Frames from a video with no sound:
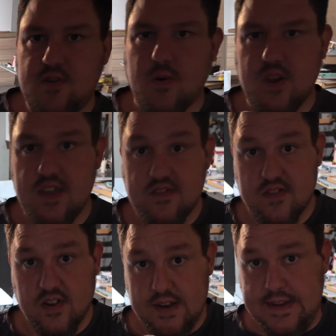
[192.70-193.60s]
recording is
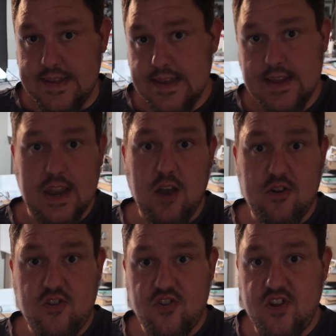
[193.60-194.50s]
done. Now I
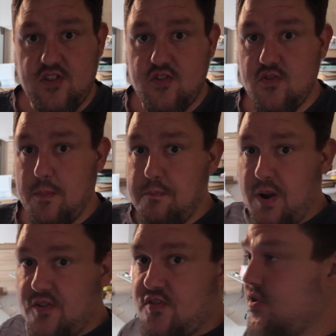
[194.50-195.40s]
just need to do a
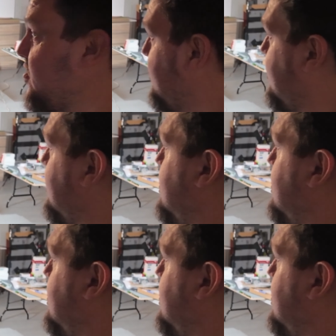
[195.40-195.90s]
bunch of